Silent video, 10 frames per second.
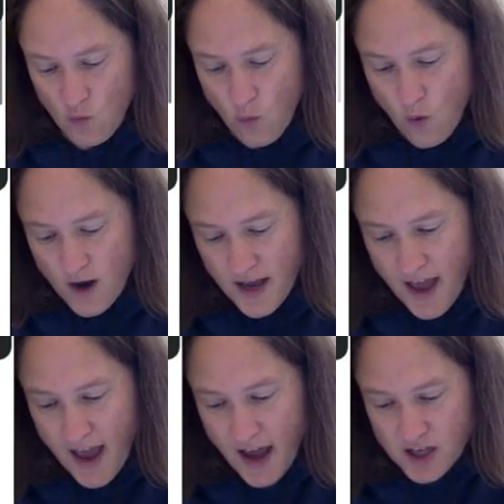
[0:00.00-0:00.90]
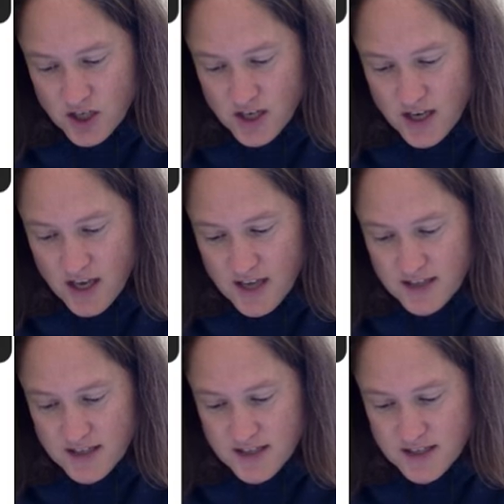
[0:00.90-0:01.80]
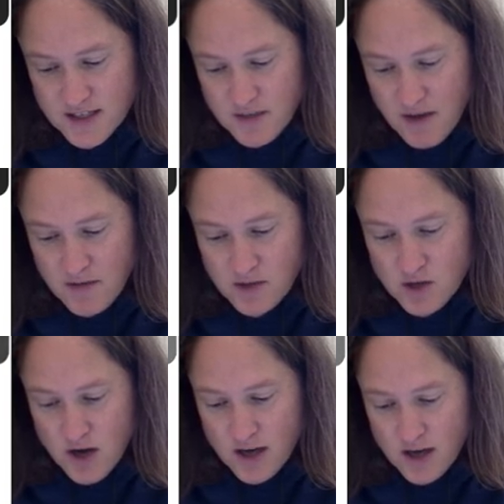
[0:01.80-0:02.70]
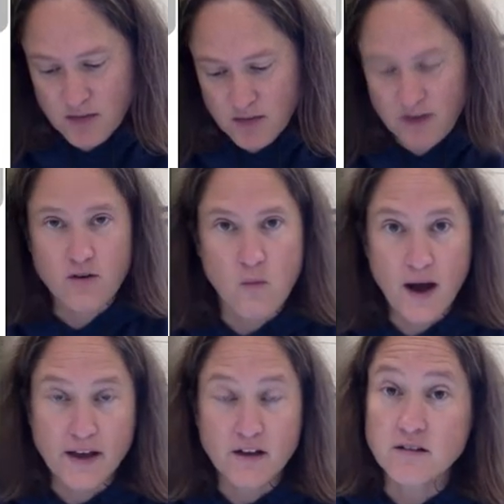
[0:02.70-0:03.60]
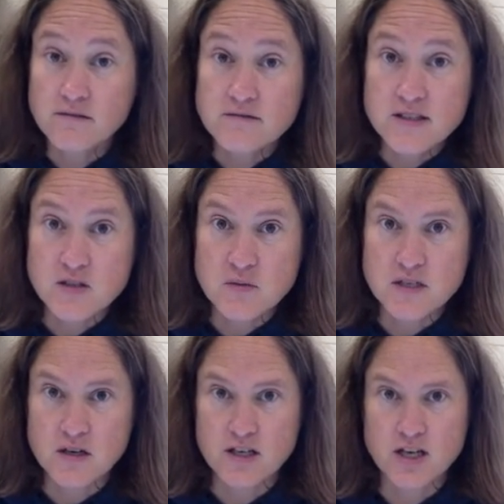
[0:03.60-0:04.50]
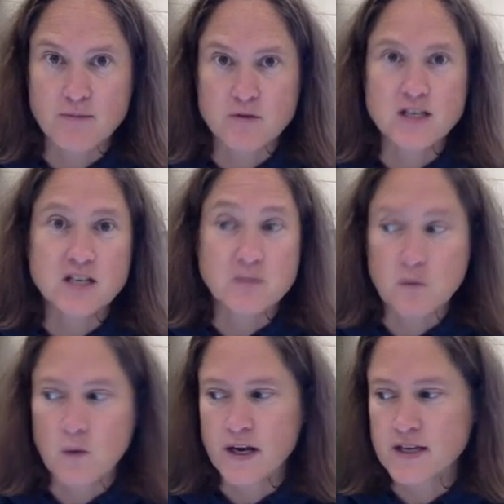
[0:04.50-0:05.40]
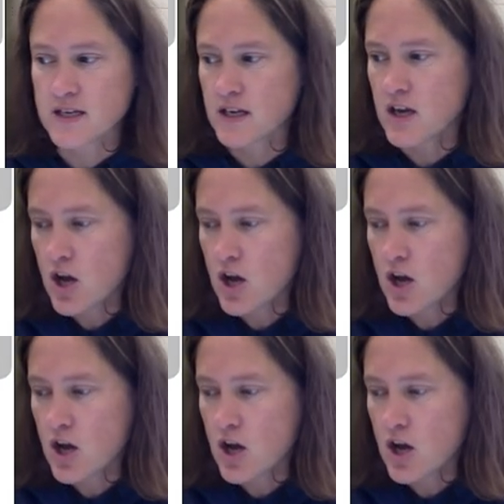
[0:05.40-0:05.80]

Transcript: What actually is a system? I've been talking about it for a while since we started chapter 6, but what is it?